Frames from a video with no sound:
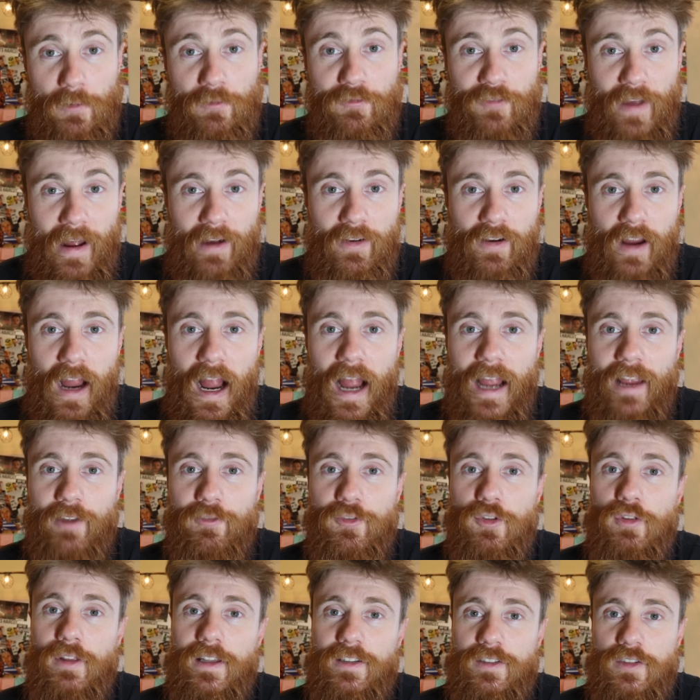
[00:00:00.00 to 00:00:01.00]
profound guy.
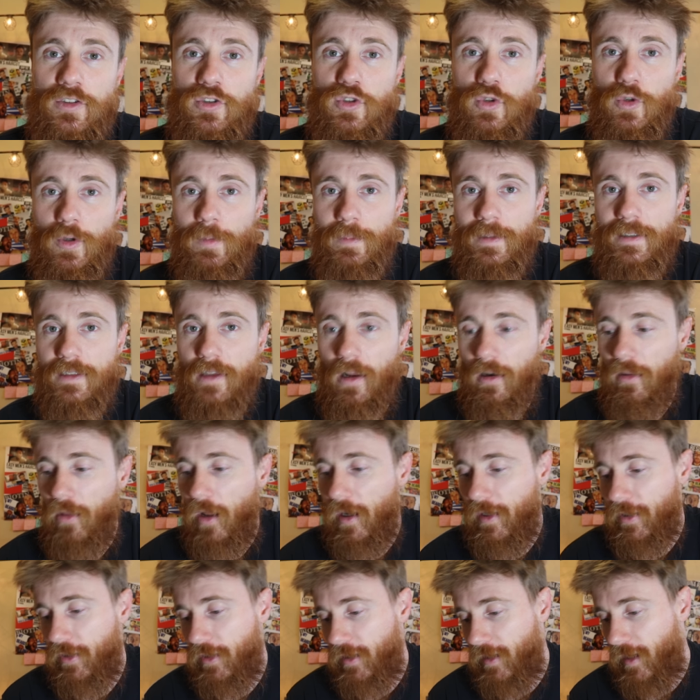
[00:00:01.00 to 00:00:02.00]
If you listen to him, he's got a
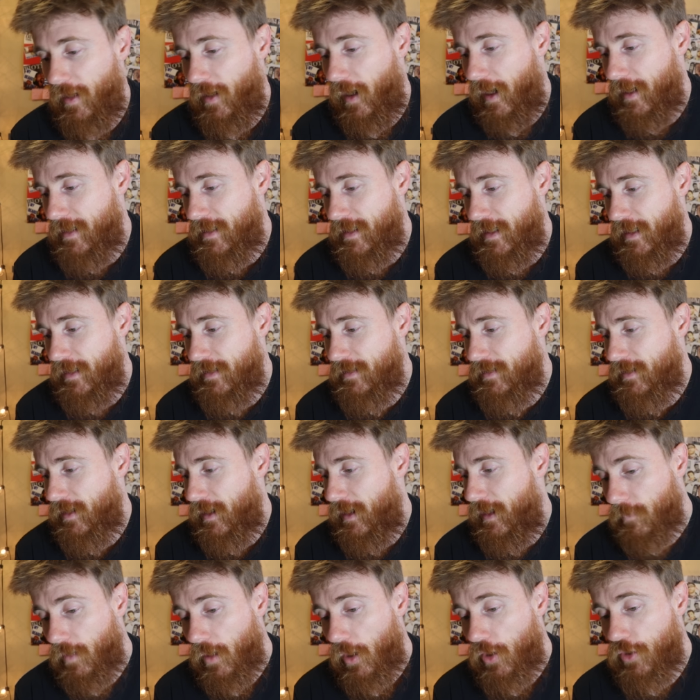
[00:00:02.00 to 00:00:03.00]
lot of good ideas.
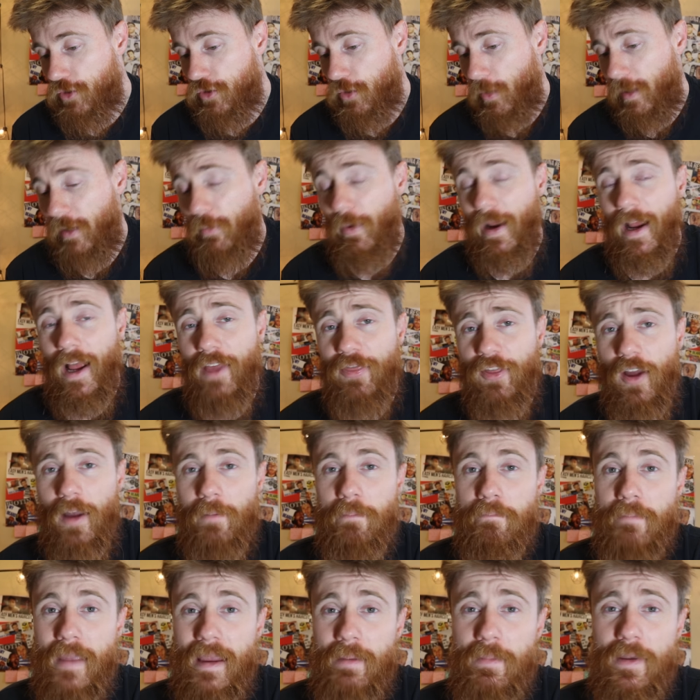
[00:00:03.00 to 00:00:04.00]
So anyway, I
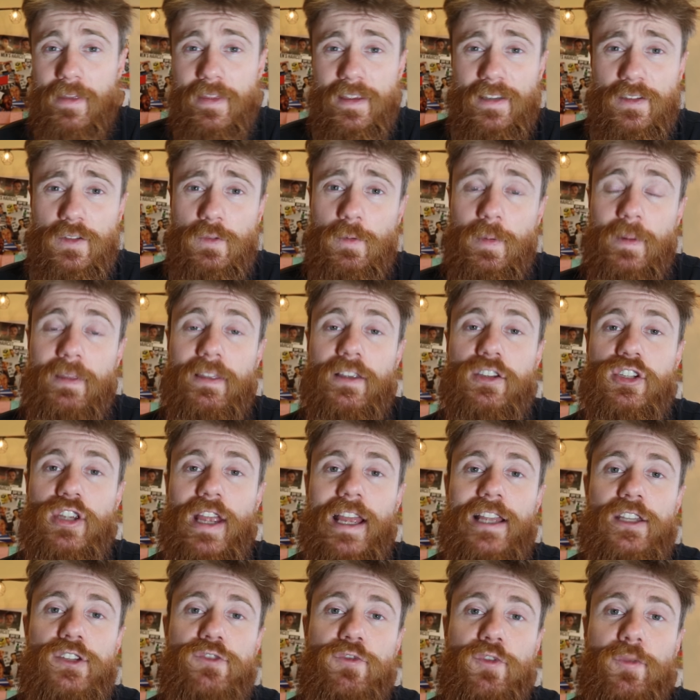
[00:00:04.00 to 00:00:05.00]
thought maybe this would be the
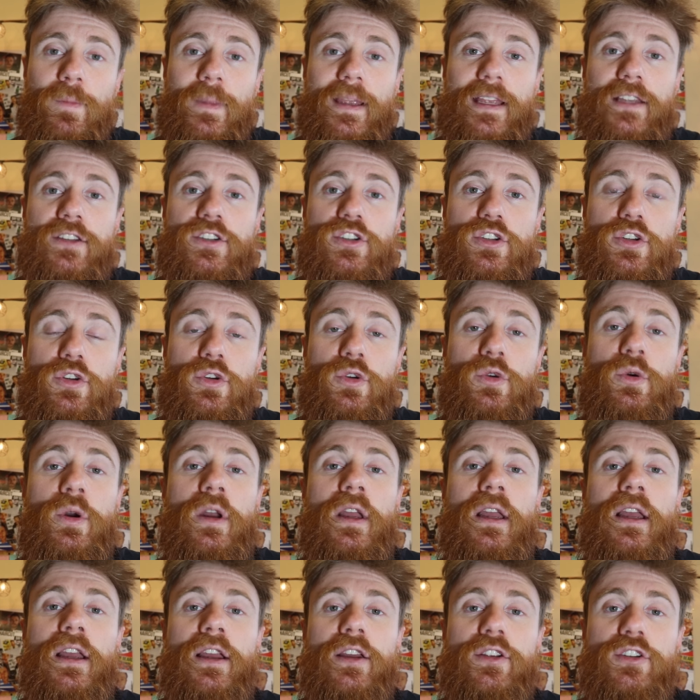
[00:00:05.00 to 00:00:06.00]
chance for me
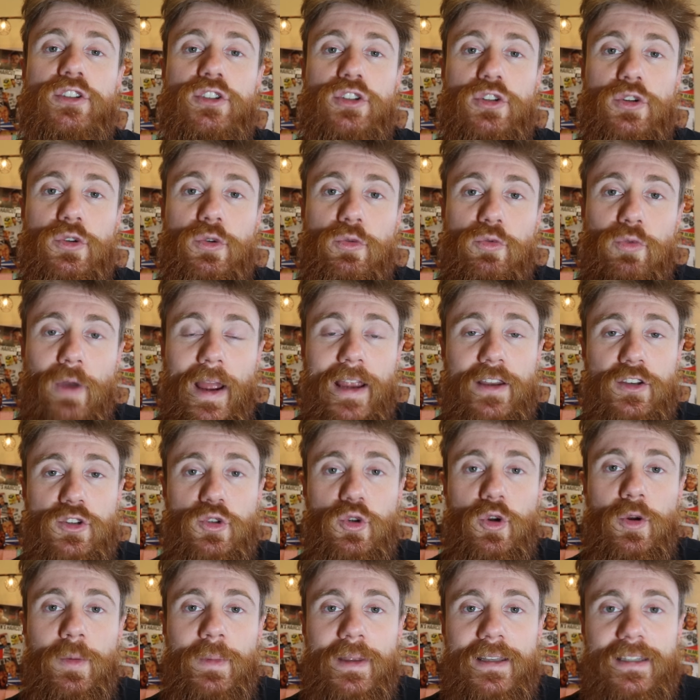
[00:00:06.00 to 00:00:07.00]
to write
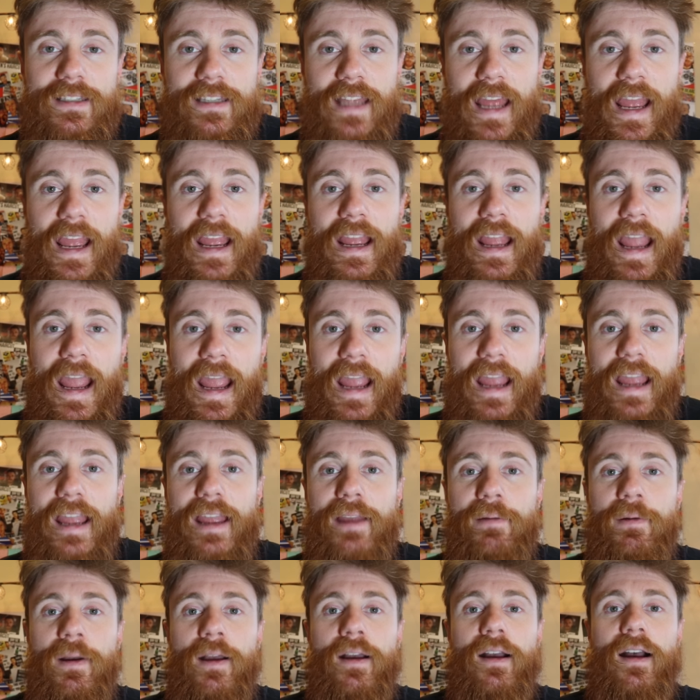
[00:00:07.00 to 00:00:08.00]
to him and say,
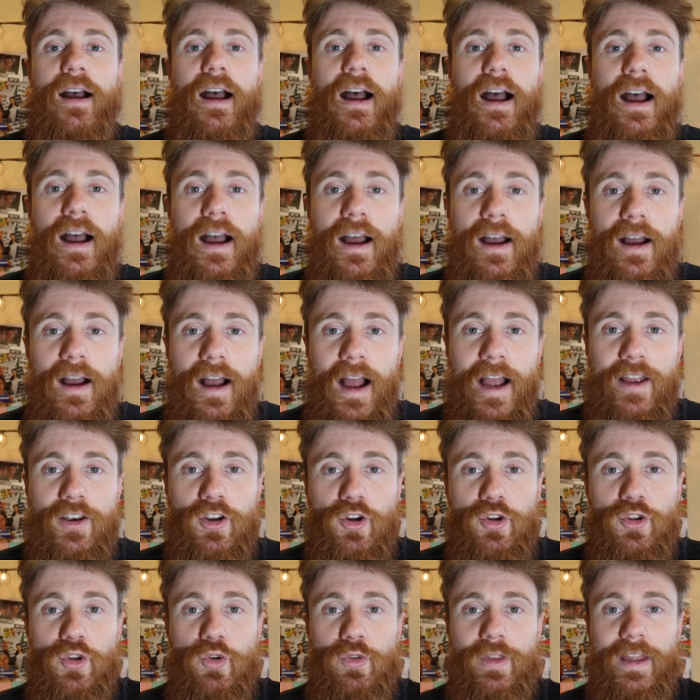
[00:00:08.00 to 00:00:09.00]
hey, I
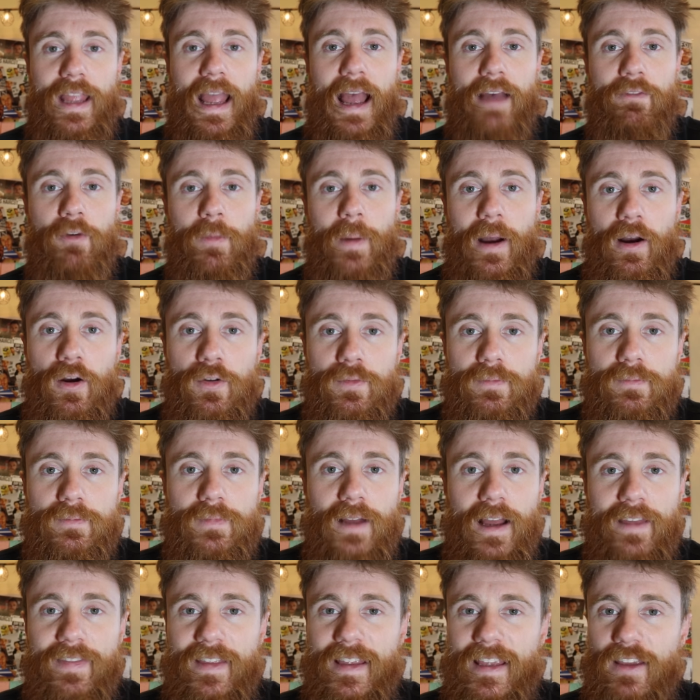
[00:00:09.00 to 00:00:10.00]
know you only have about,
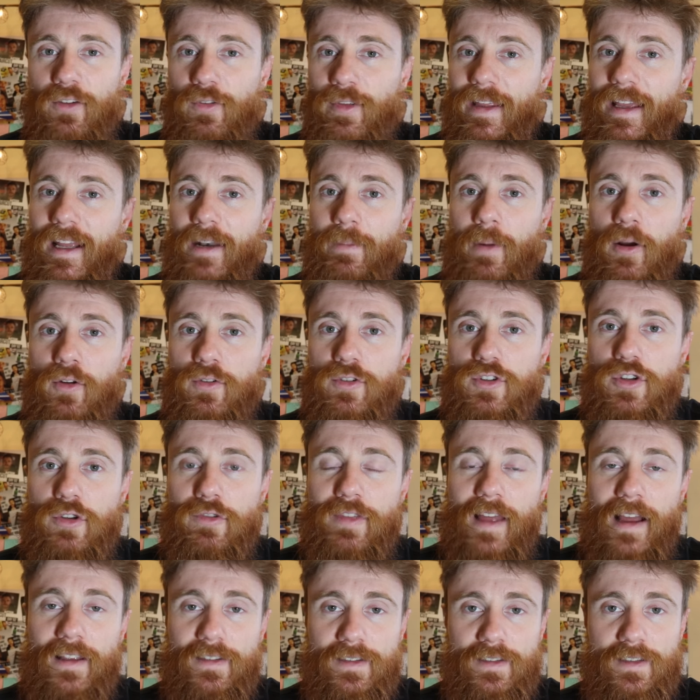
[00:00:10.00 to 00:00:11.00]
I think you only had about
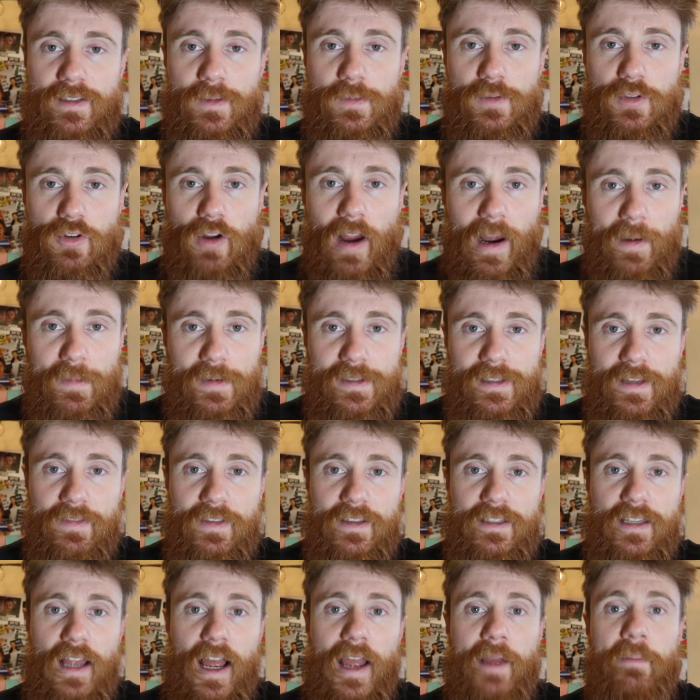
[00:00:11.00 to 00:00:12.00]
2,000 subscribers
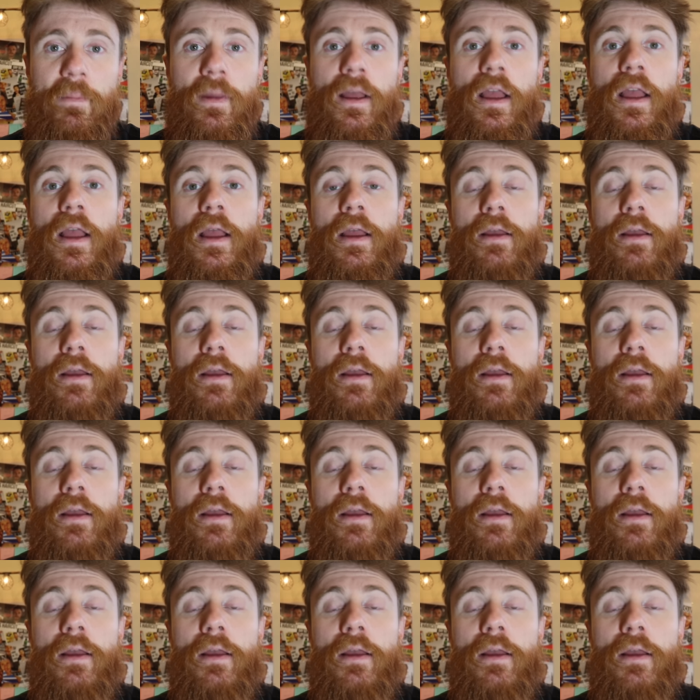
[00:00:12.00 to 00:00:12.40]
at the time.